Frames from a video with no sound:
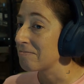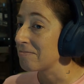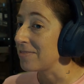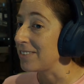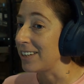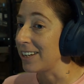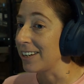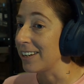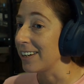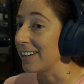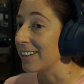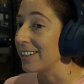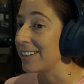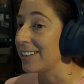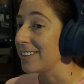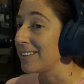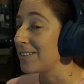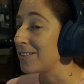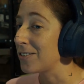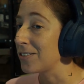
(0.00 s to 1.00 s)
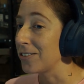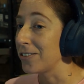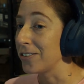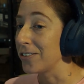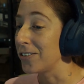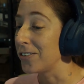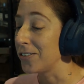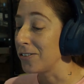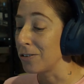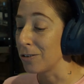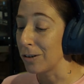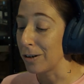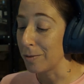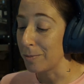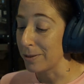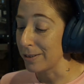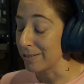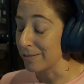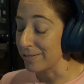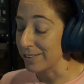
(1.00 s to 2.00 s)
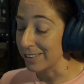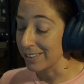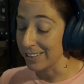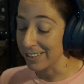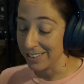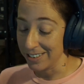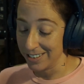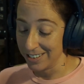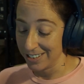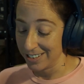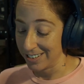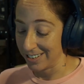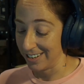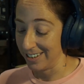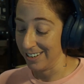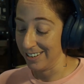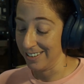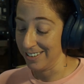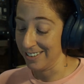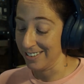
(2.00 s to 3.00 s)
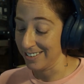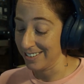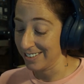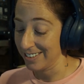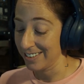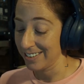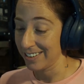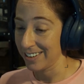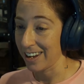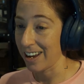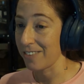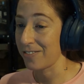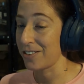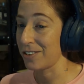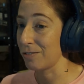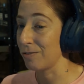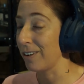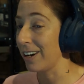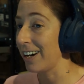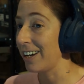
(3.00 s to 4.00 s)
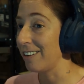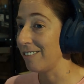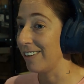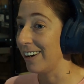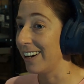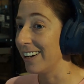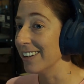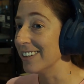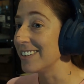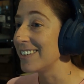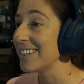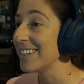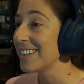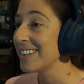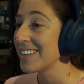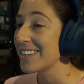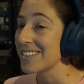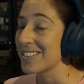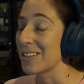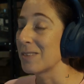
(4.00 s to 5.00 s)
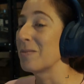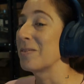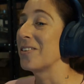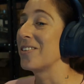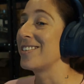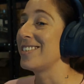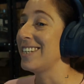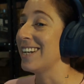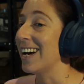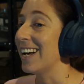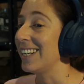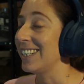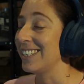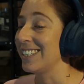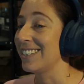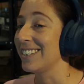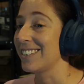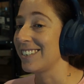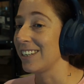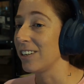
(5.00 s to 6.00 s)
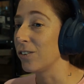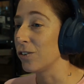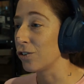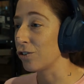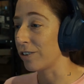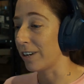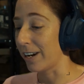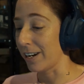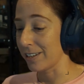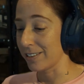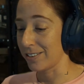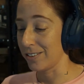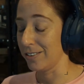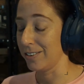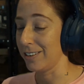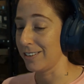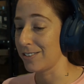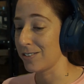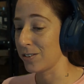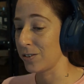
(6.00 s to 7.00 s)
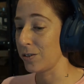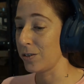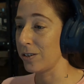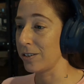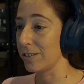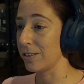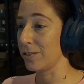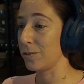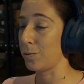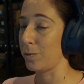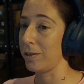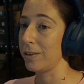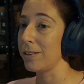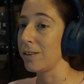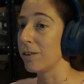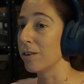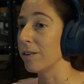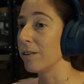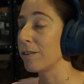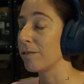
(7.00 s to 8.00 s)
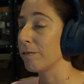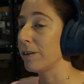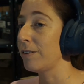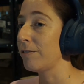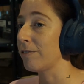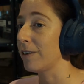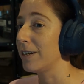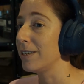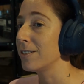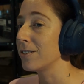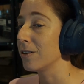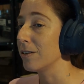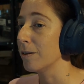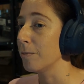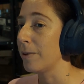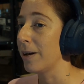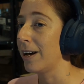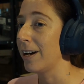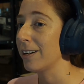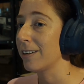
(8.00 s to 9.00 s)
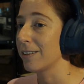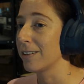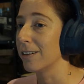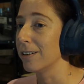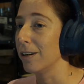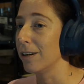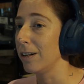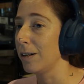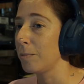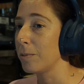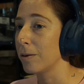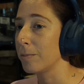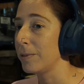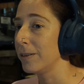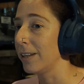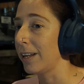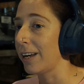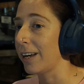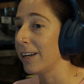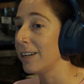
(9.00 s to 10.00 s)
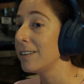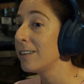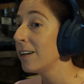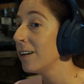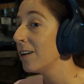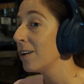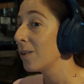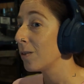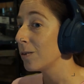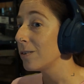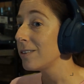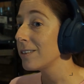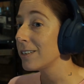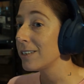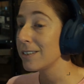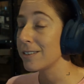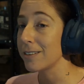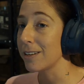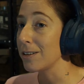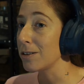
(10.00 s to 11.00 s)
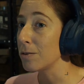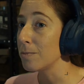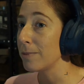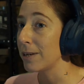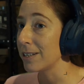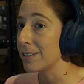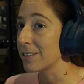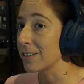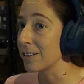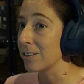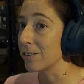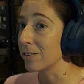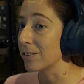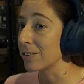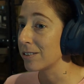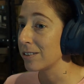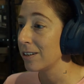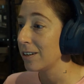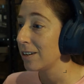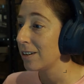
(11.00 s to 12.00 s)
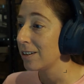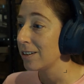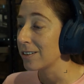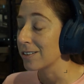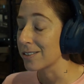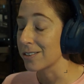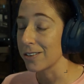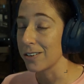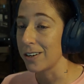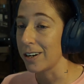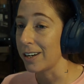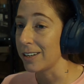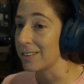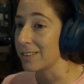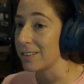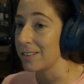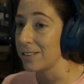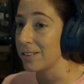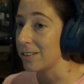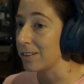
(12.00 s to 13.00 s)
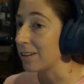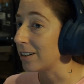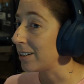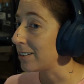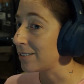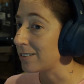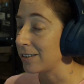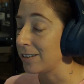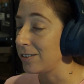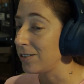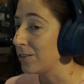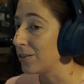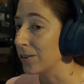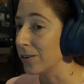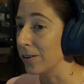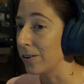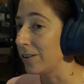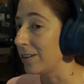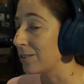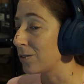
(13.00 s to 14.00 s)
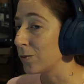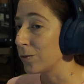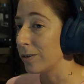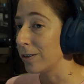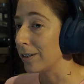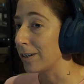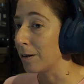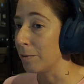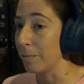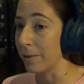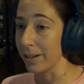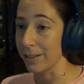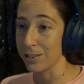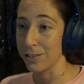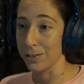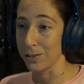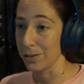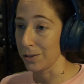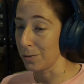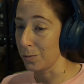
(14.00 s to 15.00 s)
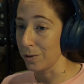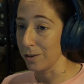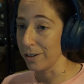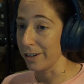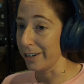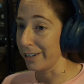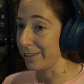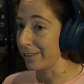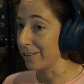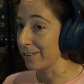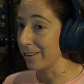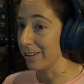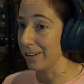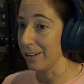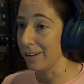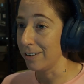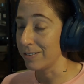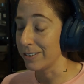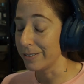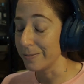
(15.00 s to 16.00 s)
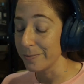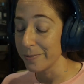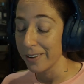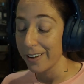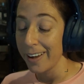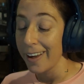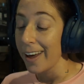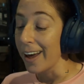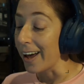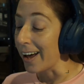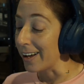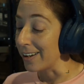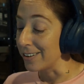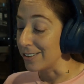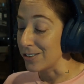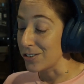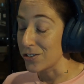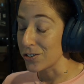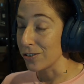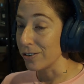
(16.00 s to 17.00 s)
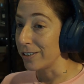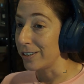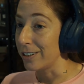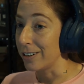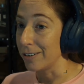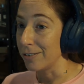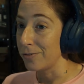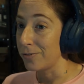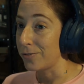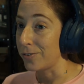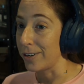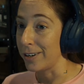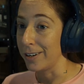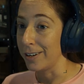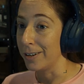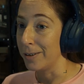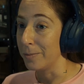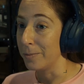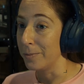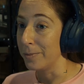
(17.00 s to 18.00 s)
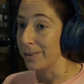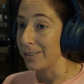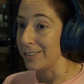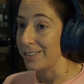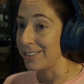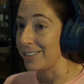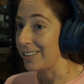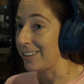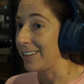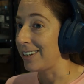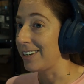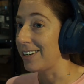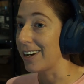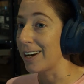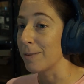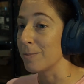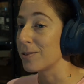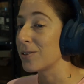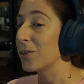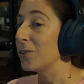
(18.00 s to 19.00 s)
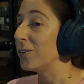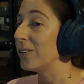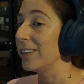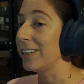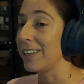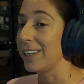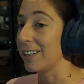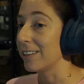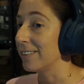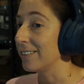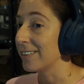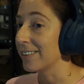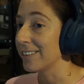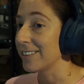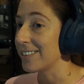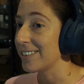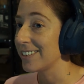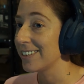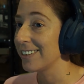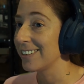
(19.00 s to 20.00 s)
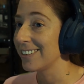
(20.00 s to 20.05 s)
yeah, kids who grew up in the village and have to ride around some of those gnarly little single tracks on their scooters with, 3 friends on the back and a lollipop in the hand, those kids, they got mad skills. So I said to her, it's all going to come back to you. Don't worry, you're going to love it. And sure enough, she absolutely killed it.